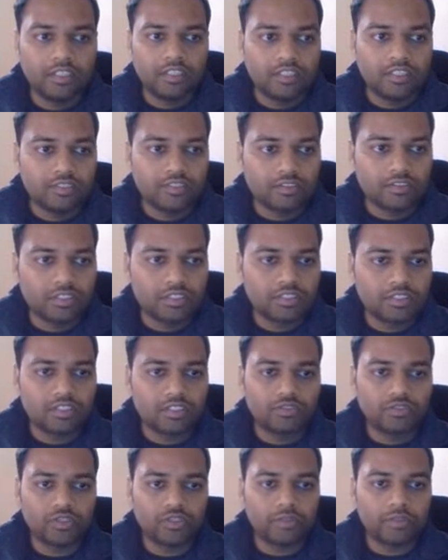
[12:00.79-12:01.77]
So this is
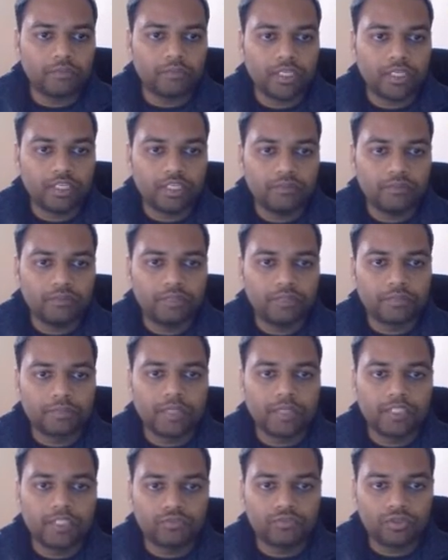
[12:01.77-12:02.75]
how you can make it, but
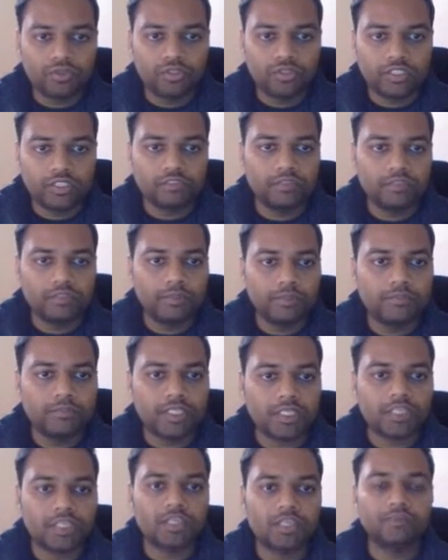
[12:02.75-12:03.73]
by default it will be
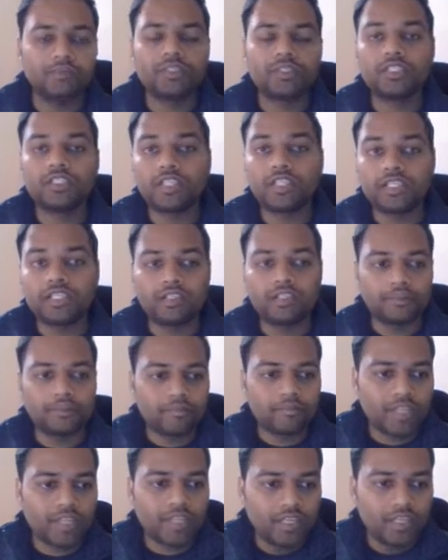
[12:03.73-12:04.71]
picking up the title,
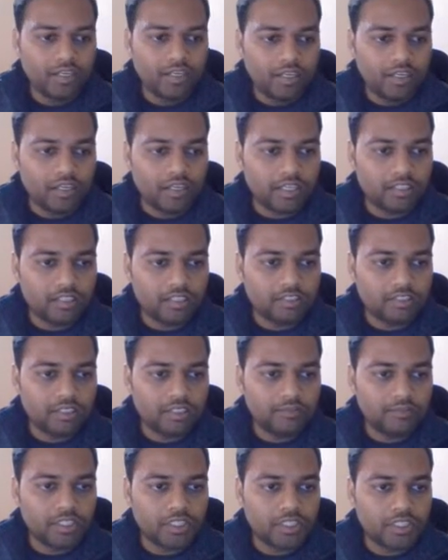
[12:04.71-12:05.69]
again the
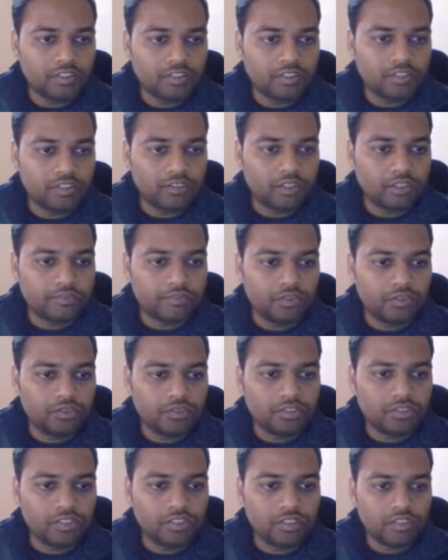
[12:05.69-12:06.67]
same setting that you have
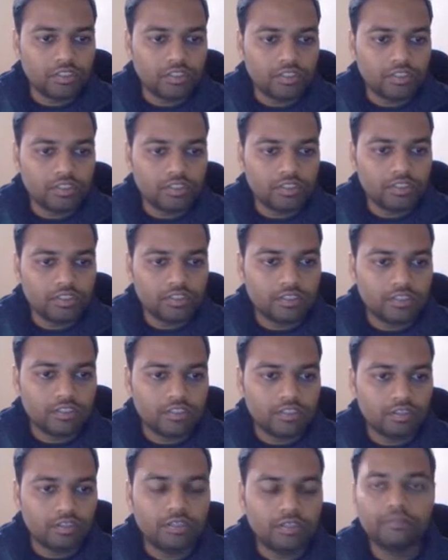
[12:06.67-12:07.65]
used in
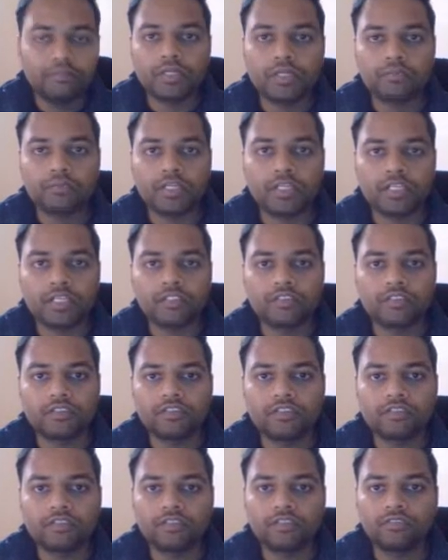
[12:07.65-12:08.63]
your permanent,
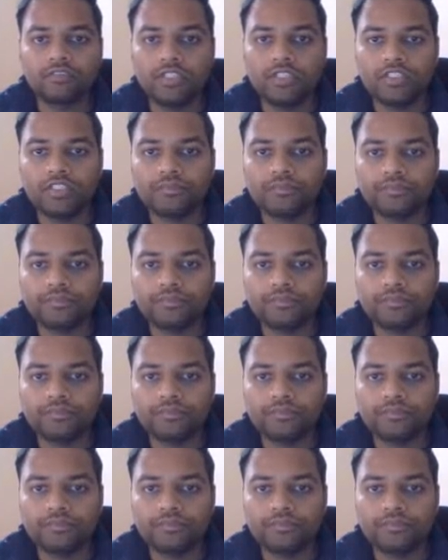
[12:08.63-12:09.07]
right?